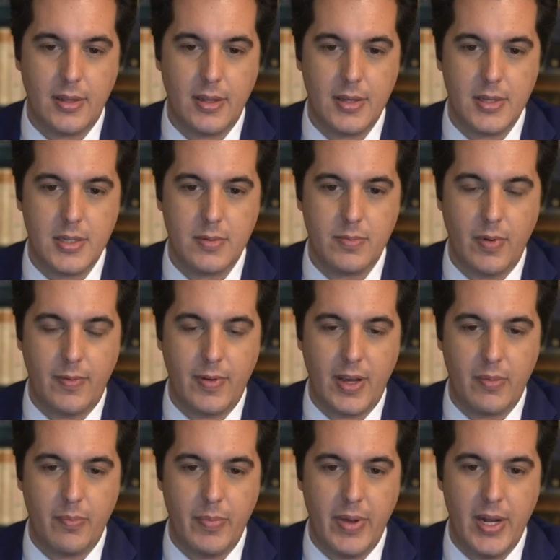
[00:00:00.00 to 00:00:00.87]
this. We've
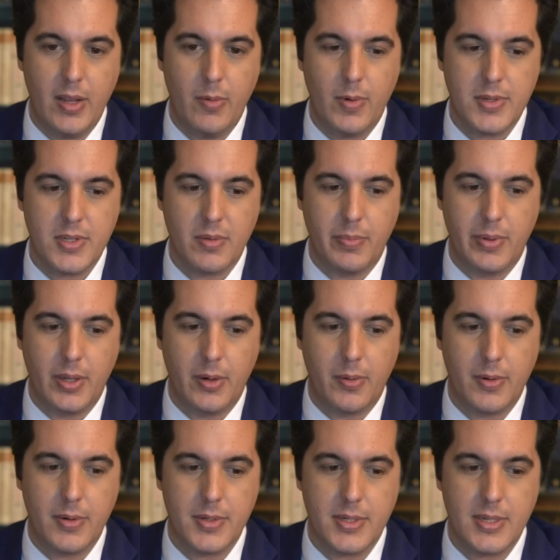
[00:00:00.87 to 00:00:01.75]
had many
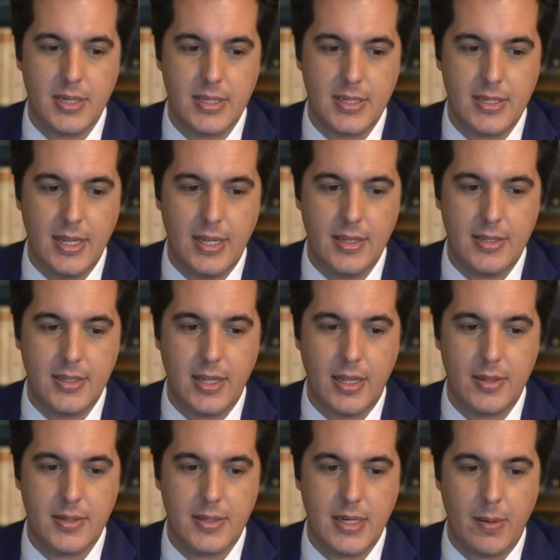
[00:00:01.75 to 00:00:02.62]
whistleblowers since
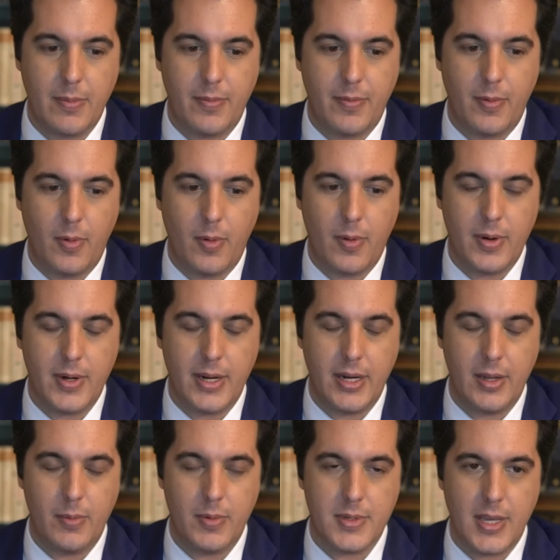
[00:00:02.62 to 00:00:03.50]
then step forward,
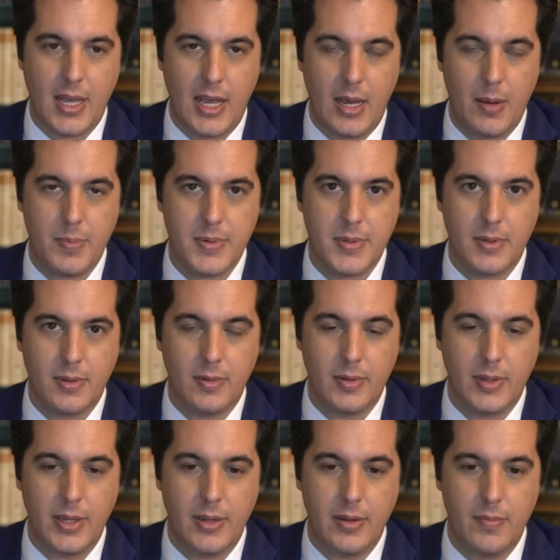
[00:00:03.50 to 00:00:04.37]
and it was
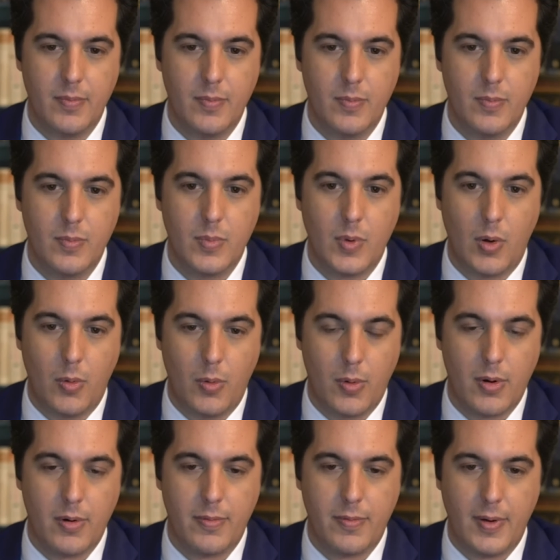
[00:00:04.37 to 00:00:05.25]
absolutely
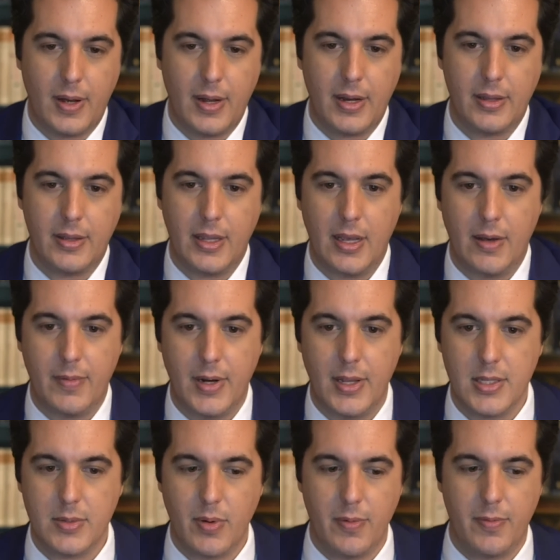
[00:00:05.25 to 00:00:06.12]
horrifying, the
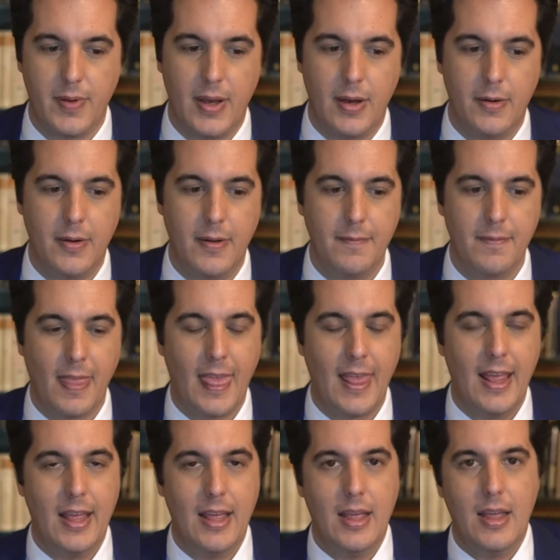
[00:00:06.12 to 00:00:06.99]
evidence we found.
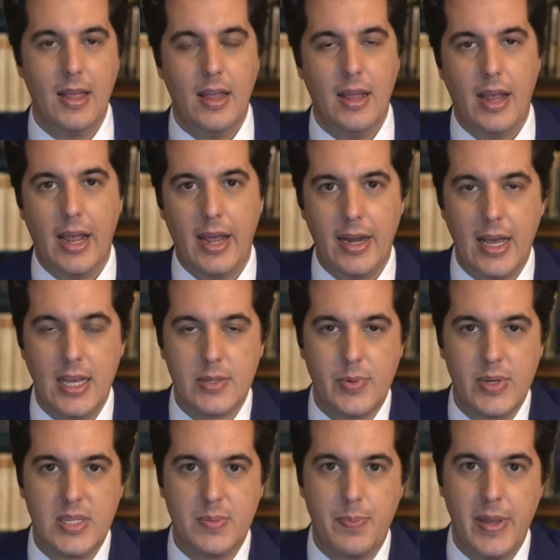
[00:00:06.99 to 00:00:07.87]
And
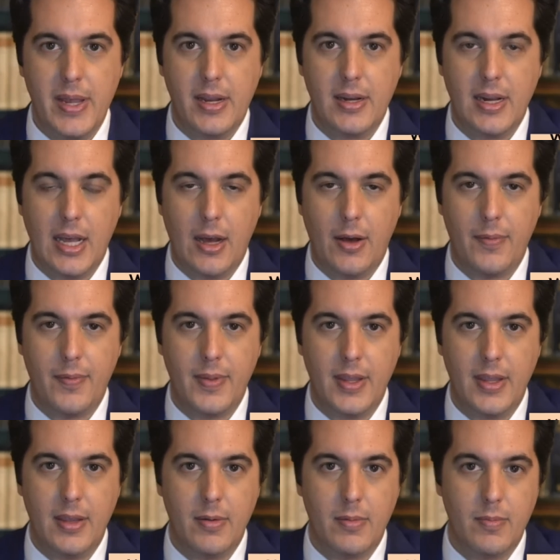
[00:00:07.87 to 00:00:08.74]
as we speak now,
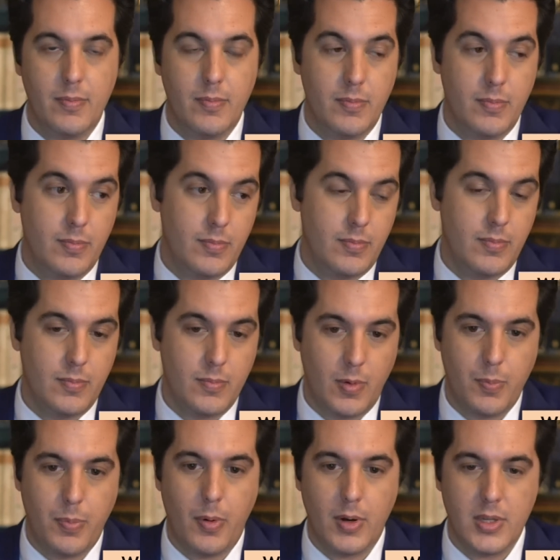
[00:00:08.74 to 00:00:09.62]
the
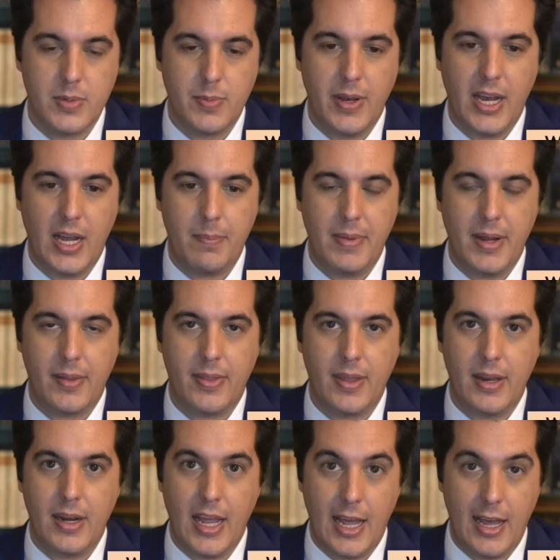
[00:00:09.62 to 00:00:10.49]
reports we had back
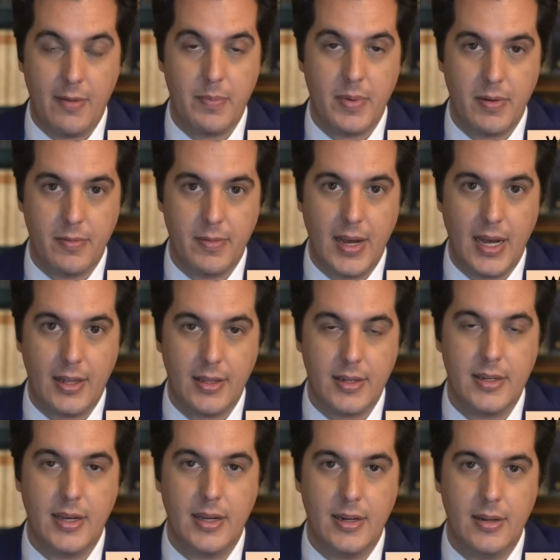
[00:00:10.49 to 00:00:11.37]
then have been
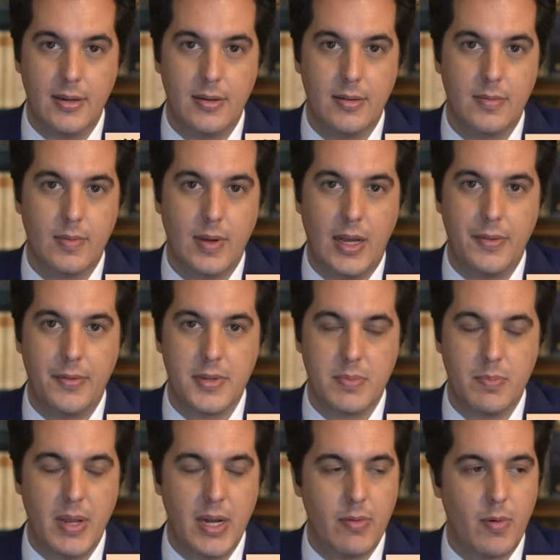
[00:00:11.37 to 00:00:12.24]
validated.
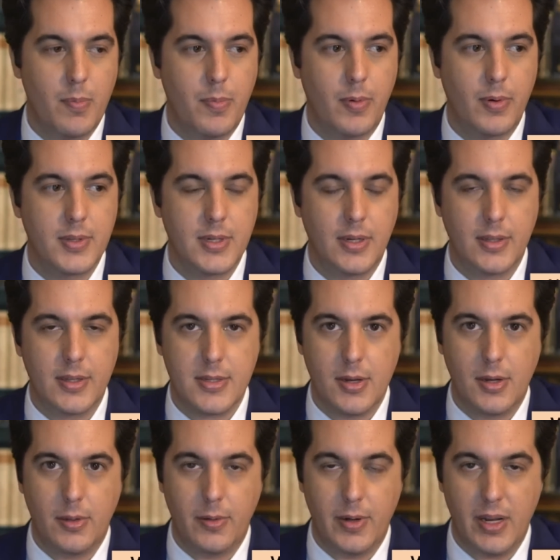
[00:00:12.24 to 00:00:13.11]
There's many reports on this,
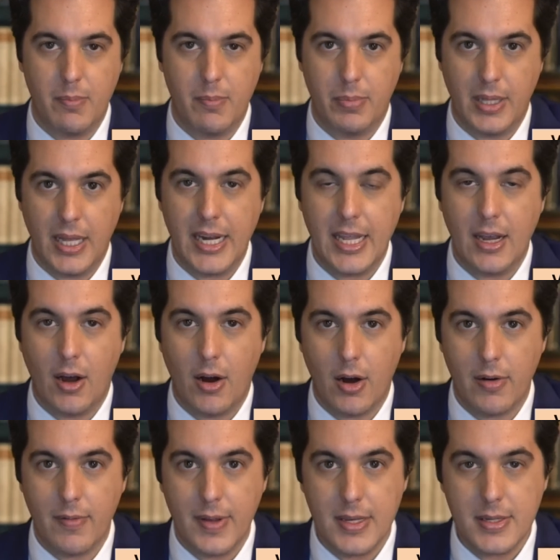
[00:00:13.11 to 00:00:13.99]
including Bloody
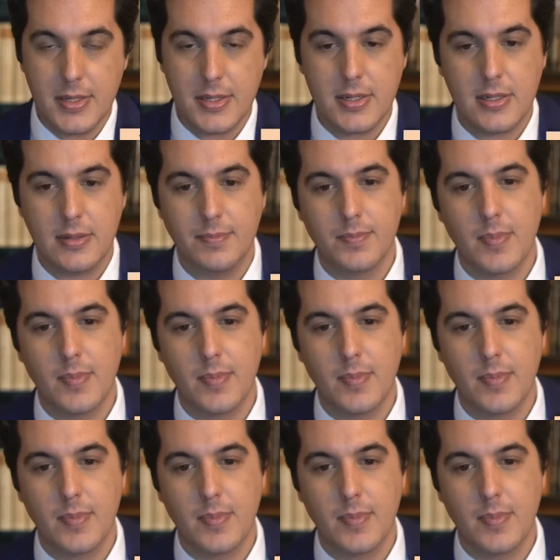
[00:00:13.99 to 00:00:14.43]
Harvest.